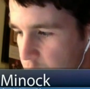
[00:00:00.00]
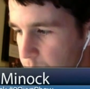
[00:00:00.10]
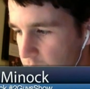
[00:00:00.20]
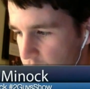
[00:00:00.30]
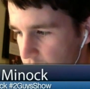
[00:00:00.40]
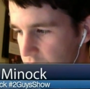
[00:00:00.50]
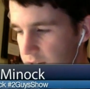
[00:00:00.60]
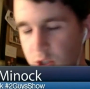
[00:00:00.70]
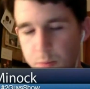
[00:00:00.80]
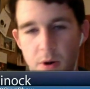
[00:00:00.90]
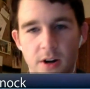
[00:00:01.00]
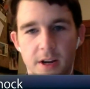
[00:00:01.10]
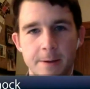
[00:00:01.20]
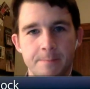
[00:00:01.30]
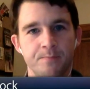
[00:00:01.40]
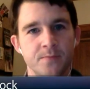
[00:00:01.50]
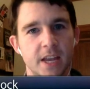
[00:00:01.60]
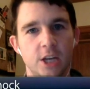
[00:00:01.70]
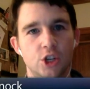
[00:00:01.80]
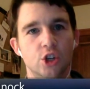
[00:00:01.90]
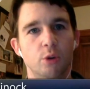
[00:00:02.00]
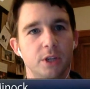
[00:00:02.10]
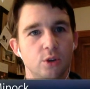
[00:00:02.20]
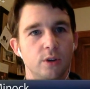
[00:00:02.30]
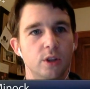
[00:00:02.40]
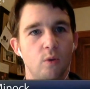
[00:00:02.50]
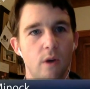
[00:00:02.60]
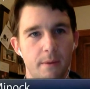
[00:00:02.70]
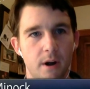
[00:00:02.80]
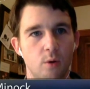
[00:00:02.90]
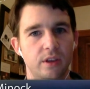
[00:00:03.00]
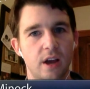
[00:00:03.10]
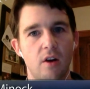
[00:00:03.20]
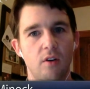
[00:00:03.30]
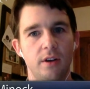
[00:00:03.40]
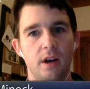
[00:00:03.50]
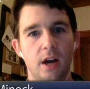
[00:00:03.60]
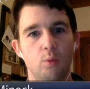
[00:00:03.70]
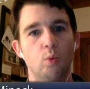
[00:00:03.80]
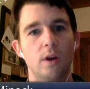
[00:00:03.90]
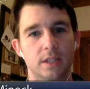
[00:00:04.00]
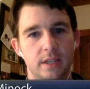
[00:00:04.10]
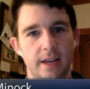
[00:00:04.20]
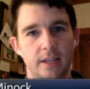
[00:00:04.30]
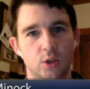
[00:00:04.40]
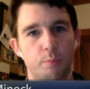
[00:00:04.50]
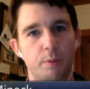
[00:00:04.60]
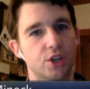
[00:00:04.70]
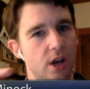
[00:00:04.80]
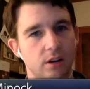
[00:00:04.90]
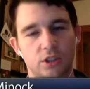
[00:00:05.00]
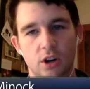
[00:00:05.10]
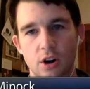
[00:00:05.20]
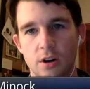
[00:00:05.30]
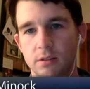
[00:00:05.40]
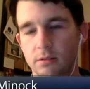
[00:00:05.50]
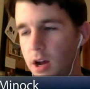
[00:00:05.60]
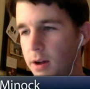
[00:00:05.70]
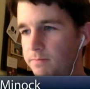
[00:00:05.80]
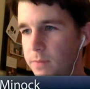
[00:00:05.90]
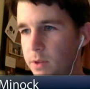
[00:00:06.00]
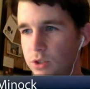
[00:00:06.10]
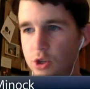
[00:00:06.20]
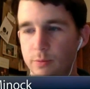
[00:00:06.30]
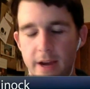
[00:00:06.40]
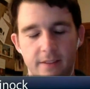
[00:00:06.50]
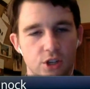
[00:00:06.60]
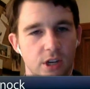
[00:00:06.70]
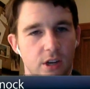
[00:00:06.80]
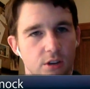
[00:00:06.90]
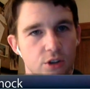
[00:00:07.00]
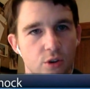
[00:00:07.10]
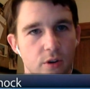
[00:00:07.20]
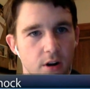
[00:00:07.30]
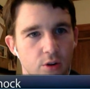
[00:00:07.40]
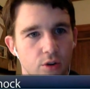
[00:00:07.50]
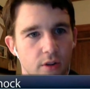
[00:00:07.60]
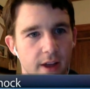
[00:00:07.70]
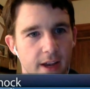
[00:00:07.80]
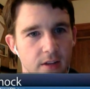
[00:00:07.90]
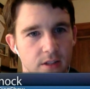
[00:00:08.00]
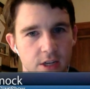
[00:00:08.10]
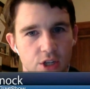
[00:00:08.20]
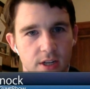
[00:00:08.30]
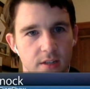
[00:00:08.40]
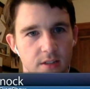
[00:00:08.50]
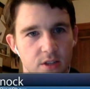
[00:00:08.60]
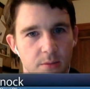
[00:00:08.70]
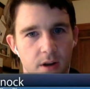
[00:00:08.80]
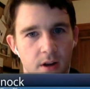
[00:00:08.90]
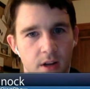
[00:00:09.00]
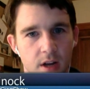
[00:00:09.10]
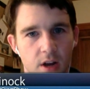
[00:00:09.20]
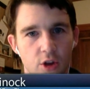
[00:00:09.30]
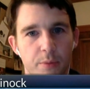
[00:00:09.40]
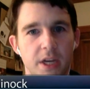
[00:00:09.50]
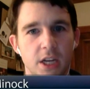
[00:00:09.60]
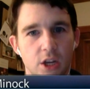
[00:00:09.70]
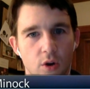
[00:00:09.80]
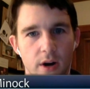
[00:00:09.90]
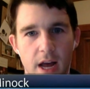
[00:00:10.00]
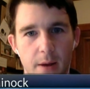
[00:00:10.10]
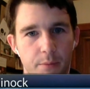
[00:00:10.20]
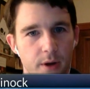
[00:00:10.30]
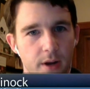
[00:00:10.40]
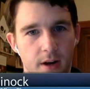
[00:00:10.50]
specialist at Spark, and she'll be doing the webinar with Colin on Wednesday. So big shout out to her. It was too bad that she couldn't join our Google Hangout today. She had some other PD going on, but